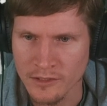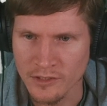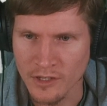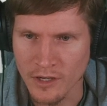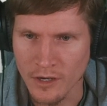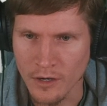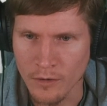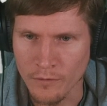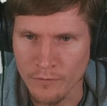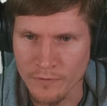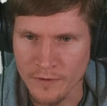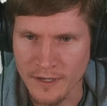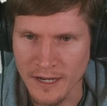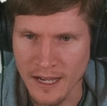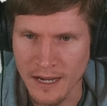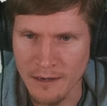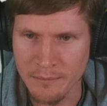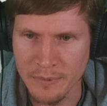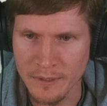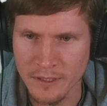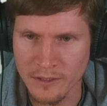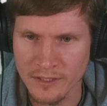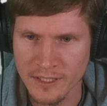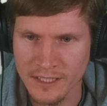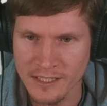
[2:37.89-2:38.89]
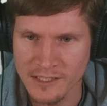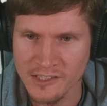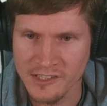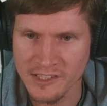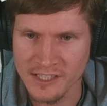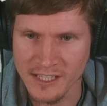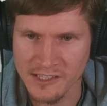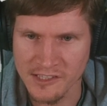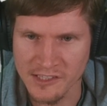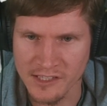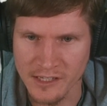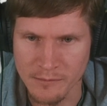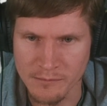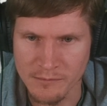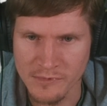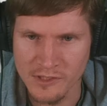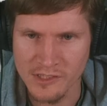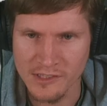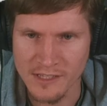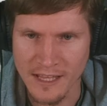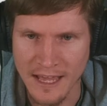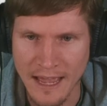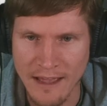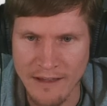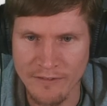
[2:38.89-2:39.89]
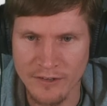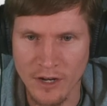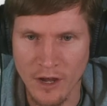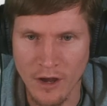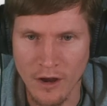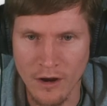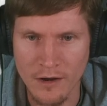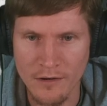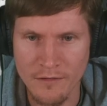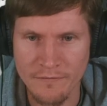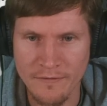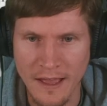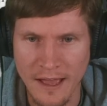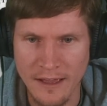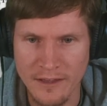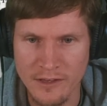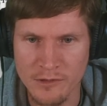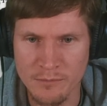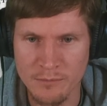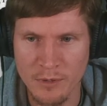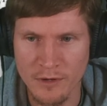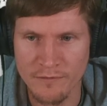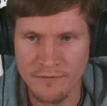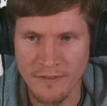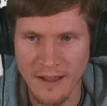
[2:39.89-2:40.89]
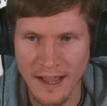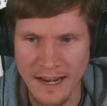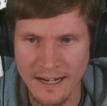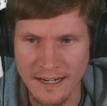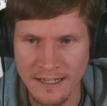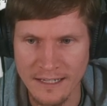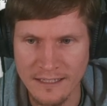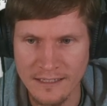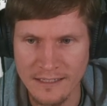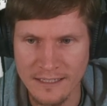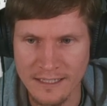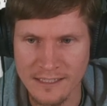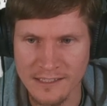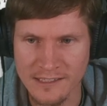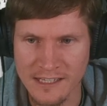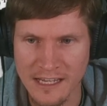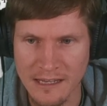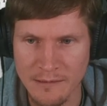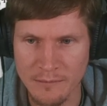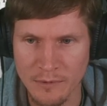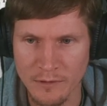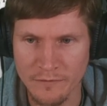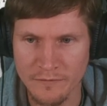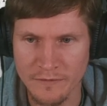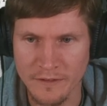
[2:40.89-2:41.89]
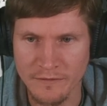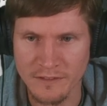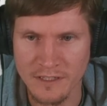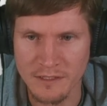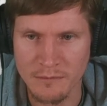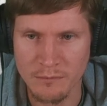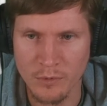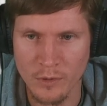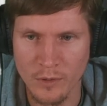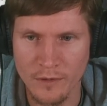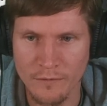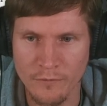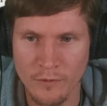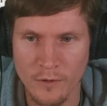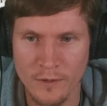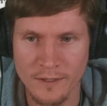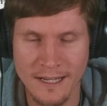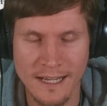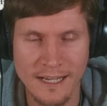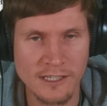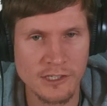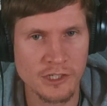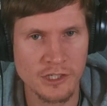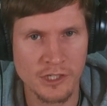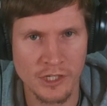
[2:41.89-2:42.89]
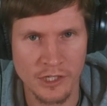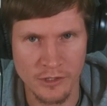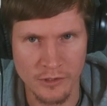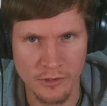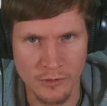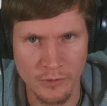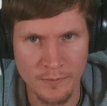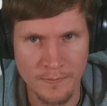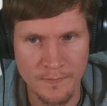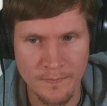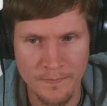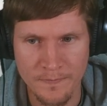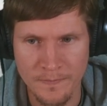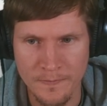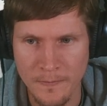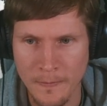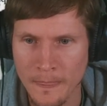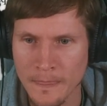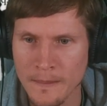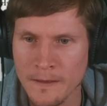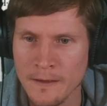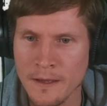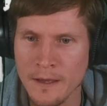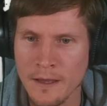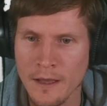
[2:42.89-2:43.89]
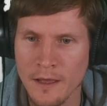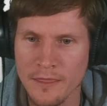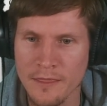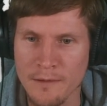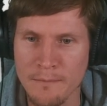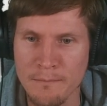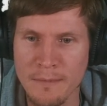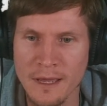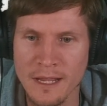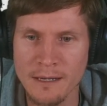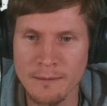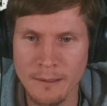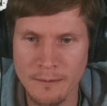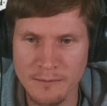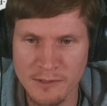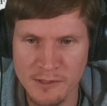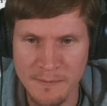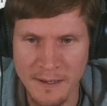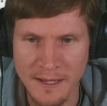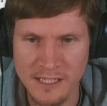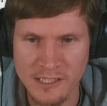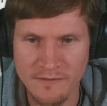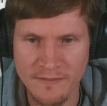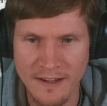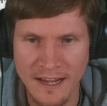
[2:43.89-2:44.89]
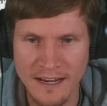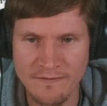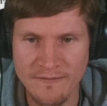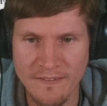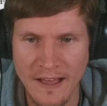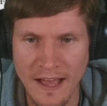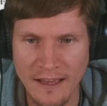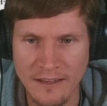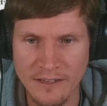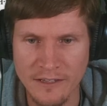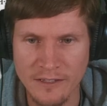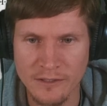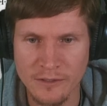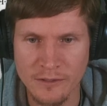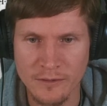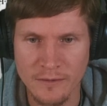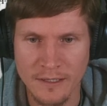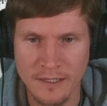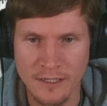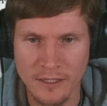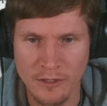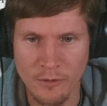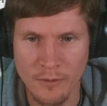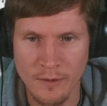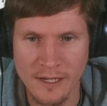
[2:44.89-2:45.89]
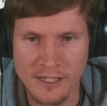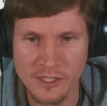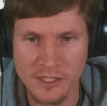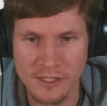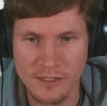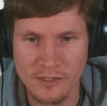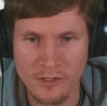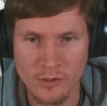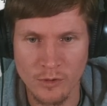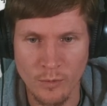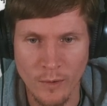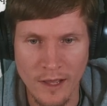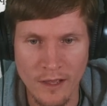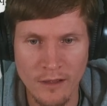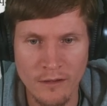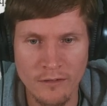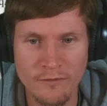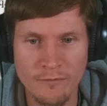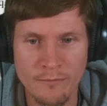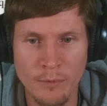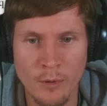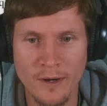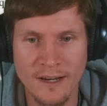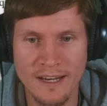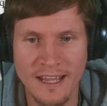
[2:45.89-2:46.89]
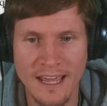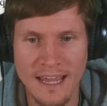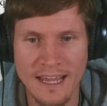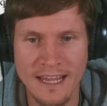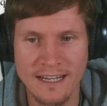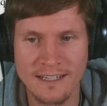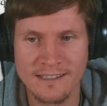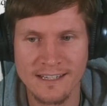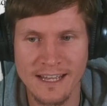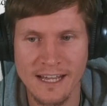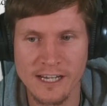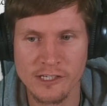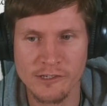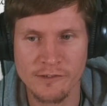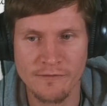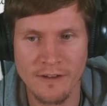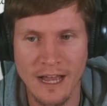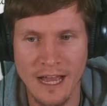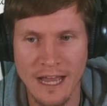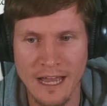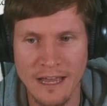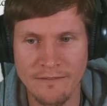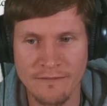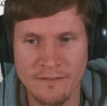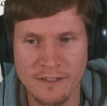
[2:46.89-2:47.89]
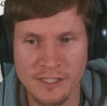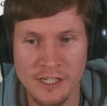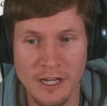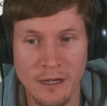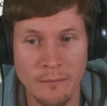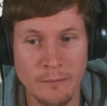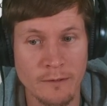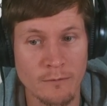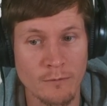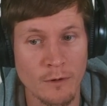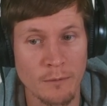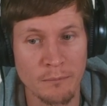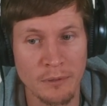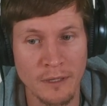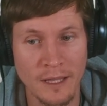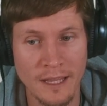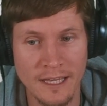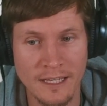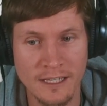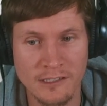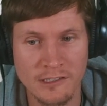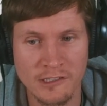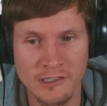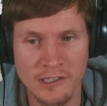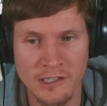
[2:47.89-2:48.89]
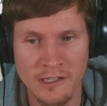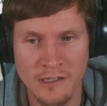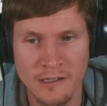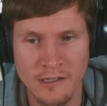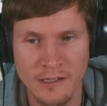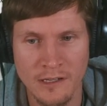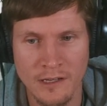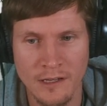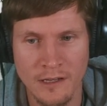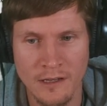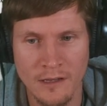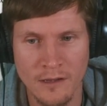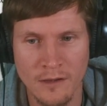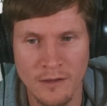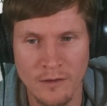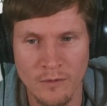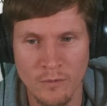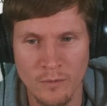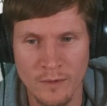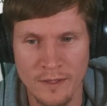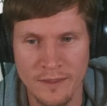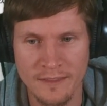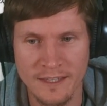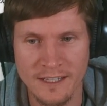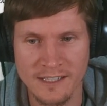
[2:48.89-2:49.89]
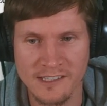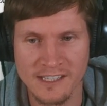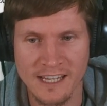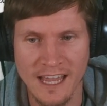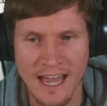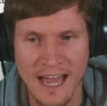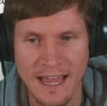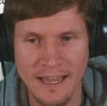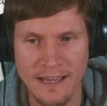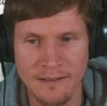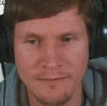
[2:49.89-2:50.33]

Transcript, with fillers: So for non-building systems that have an R value provided in table 15.4-2, the minimum specified value in equation 12.8-5 shall be replaced with this guy.